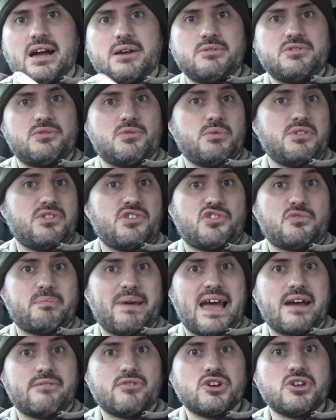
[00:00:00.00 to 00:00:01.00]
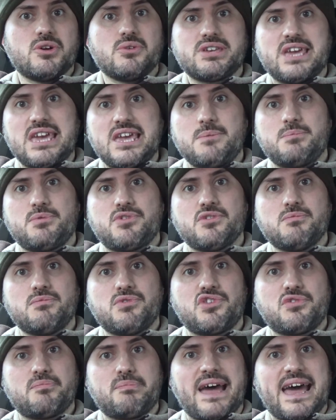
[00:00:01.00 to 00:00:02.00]
with your spare oil, keep some
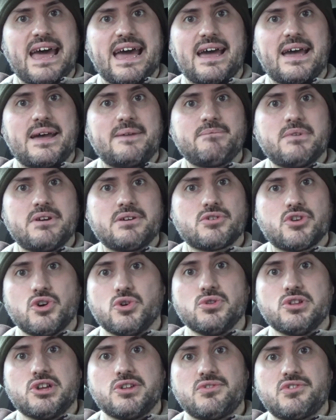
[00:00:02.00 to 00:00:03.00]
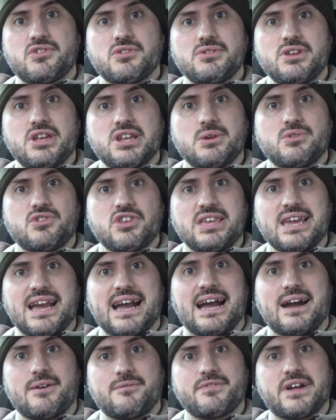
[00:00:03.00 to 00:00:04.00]
spare coolant, you know, so you
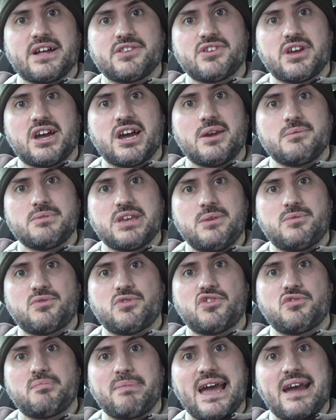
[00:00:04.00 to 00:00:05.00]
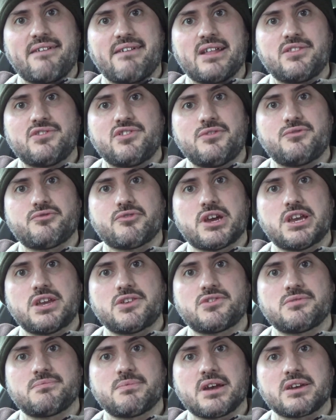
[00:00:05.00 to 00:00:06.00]
have that at home, keep some spare
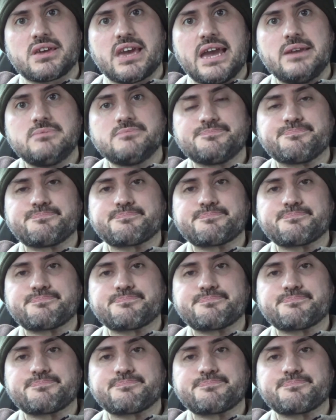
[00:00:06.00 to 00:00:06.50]
antifreeze. Okay.